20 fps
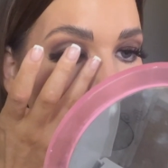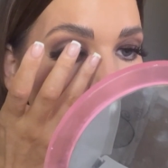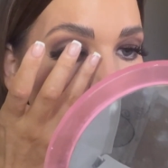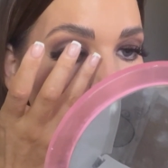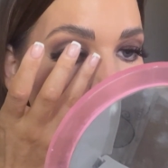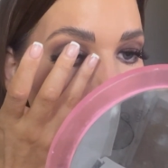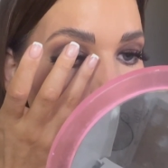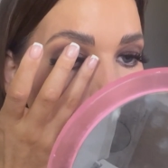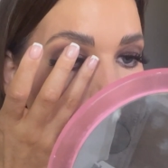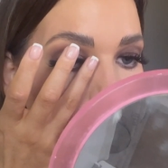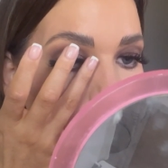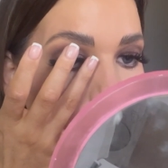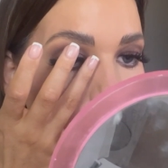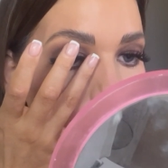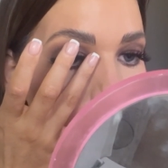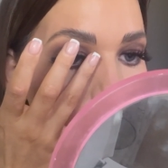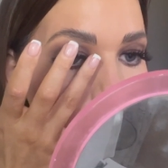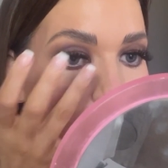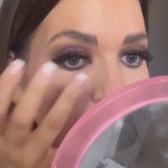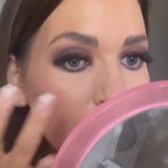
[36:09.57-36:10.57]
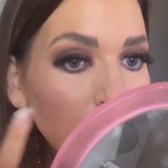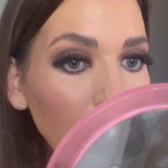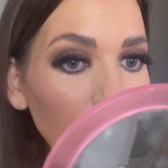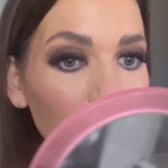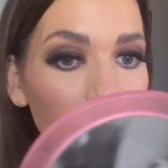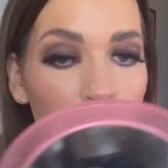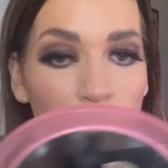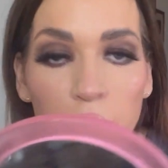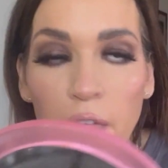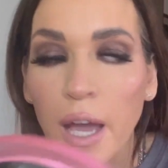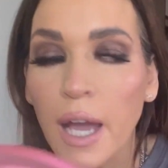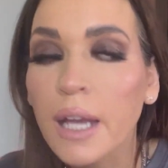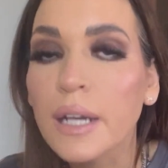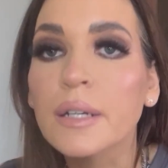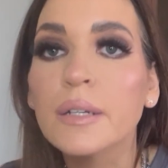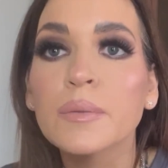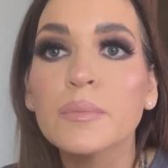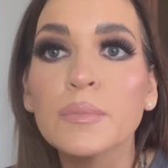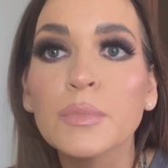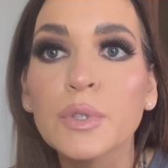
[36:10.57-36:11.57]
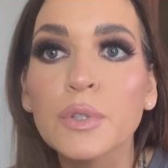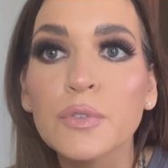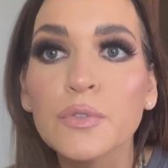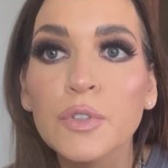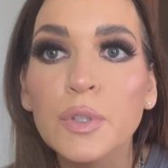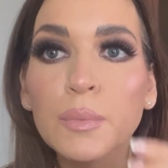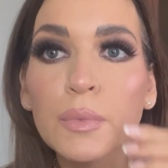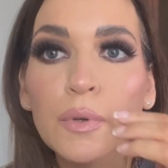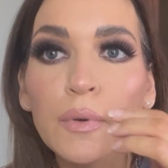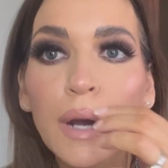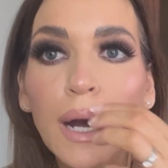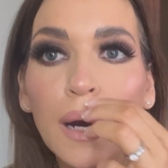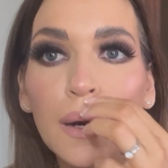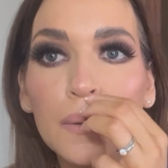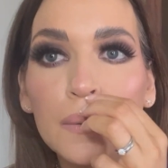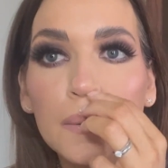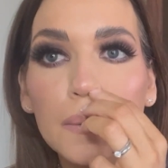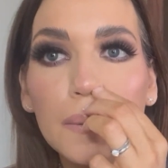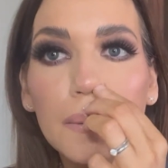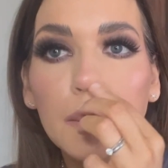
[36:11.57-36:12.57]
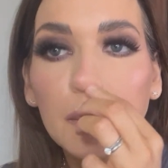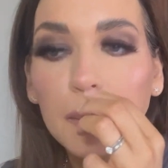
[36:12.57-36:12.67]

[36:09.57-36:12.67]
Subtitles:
them dry, then move them around.